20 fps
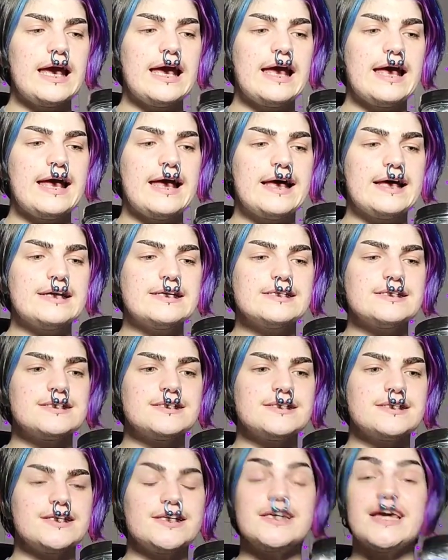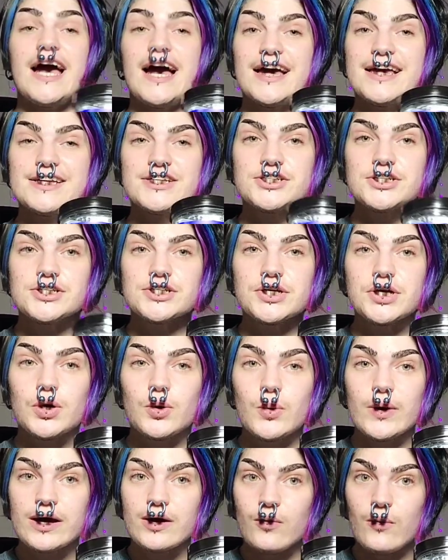And yeah, it's just a
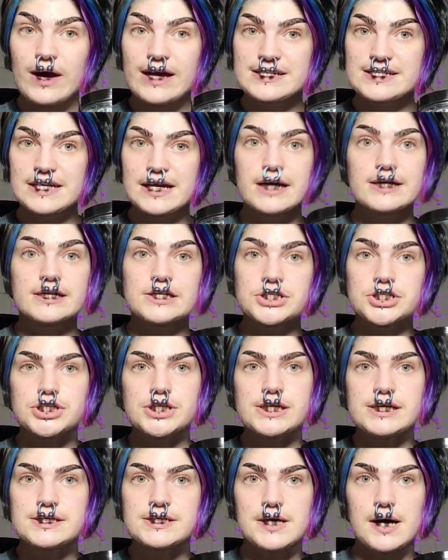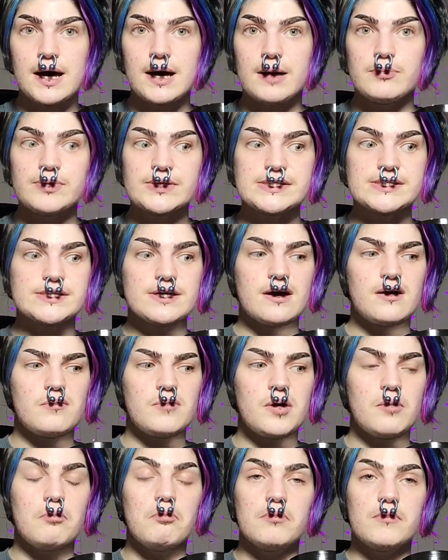quick way to kind of cheat up
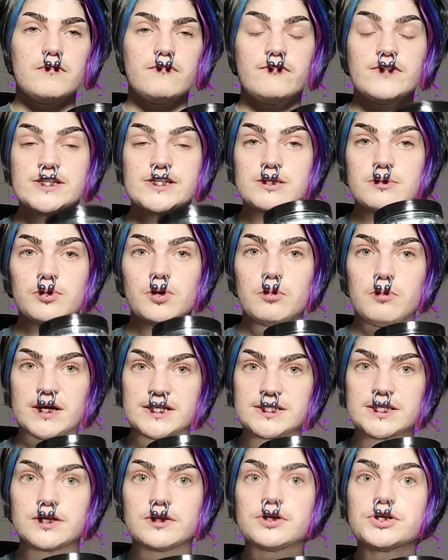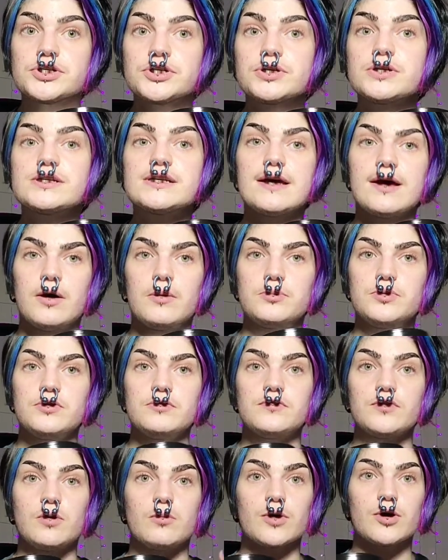some visible musculature to help
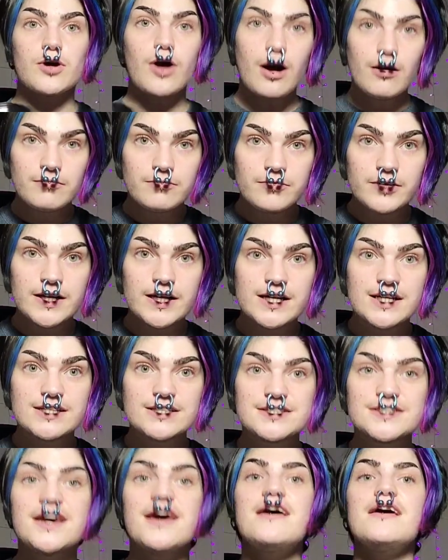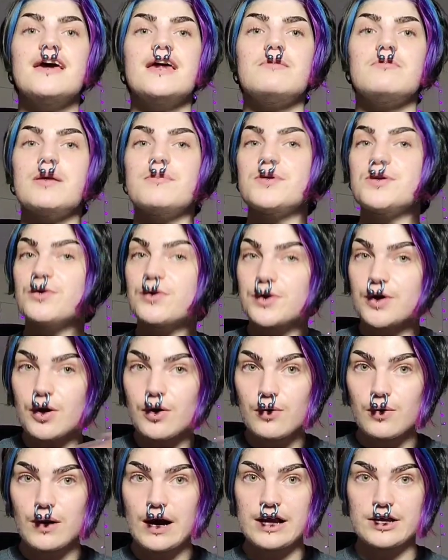you feel more confident, and maybe you'll
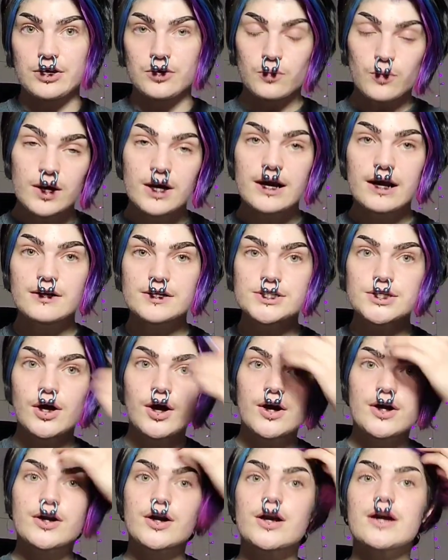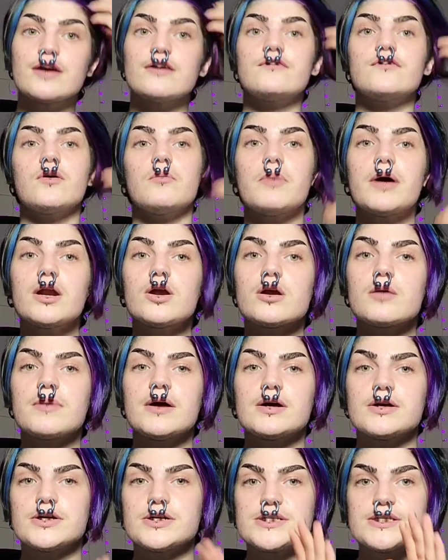go at your workouts harder and feel better
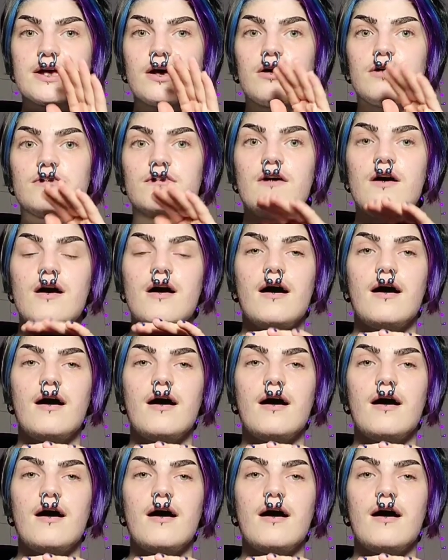about yourself.